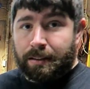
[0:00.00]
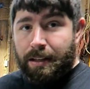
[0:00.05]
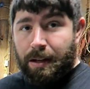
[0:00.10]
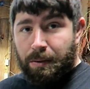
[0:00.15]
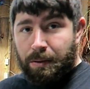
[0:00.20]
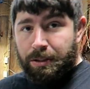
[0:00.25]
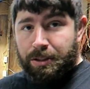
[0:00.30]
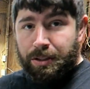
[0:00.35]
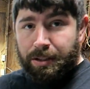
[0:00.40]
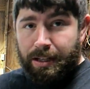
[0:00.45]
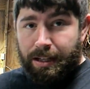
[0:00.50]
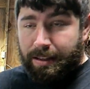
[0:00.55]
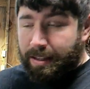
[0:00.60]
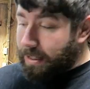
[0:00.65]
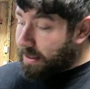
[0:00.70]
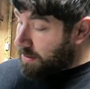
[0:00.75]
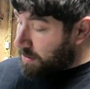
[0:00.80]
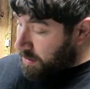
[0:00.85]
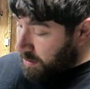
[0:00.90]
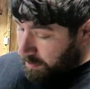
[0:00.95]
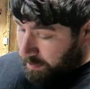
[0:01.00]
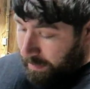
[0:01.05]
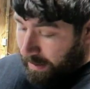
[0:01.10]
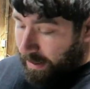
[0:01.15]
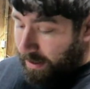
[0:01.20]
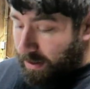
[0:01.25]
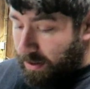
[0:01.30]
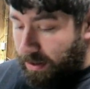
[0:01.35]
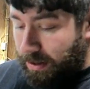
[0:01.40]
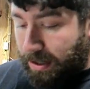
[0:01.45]
Now once you got that screwed
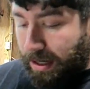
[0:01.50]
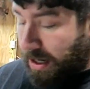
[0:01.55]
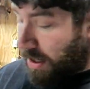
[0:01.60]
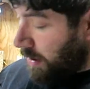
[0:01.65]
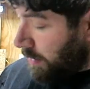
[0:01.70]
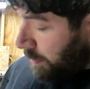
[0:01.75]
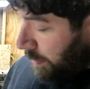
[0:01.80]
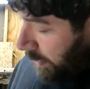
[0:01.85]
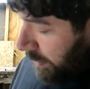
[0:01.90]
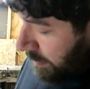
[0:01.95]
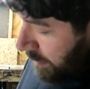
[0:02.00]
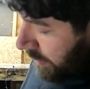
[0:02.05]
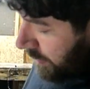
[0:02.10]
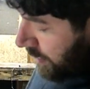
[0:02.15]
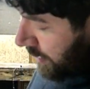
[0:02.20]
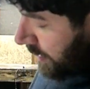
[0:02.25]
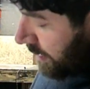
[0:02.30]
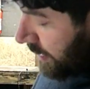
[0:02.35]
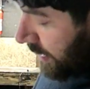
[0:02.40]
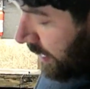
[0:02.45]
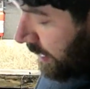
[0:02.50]
back on, you pretty much just